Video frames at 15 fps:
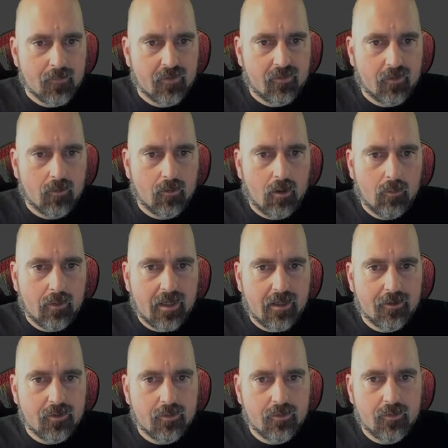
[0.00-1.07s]
So all we got to
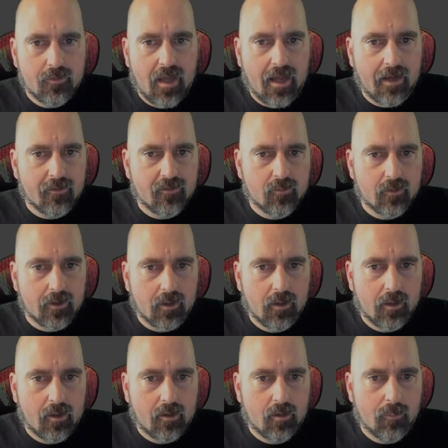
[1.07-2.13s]
do that is we're going to
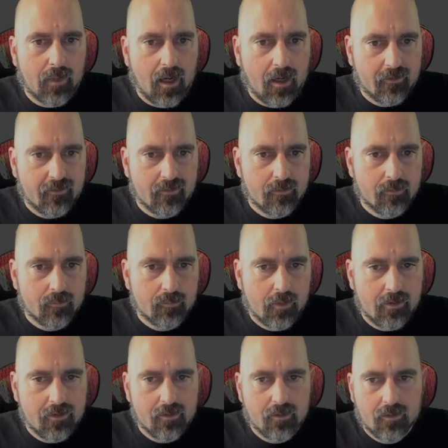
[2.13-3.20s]
click on our box.
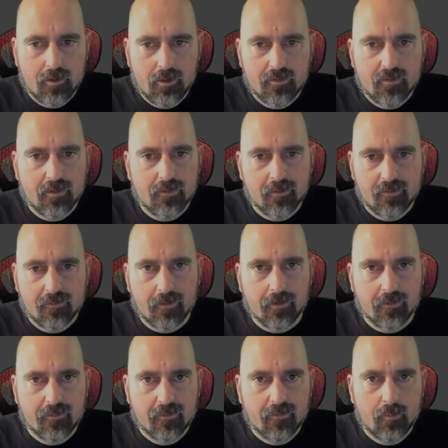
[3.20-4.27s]
Probably could have done this
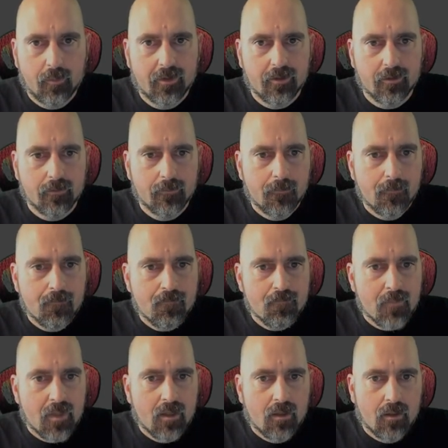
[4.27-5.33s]
first, it's no big deal.
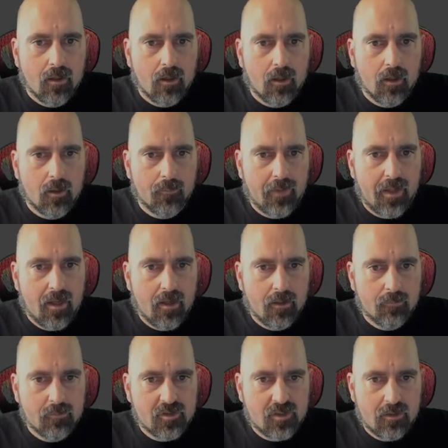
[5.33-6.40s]
And
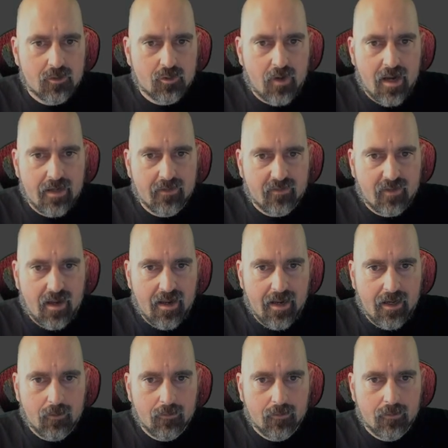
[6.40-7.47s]
I'm just going to drag this guy
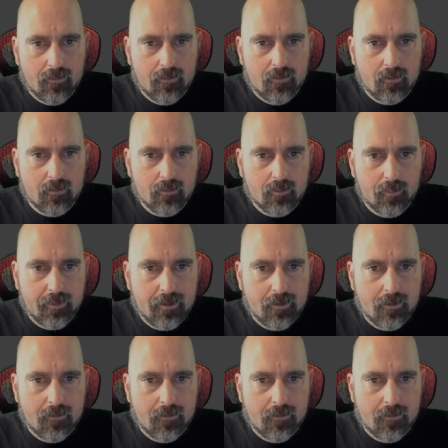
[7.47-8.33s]
out a little bit.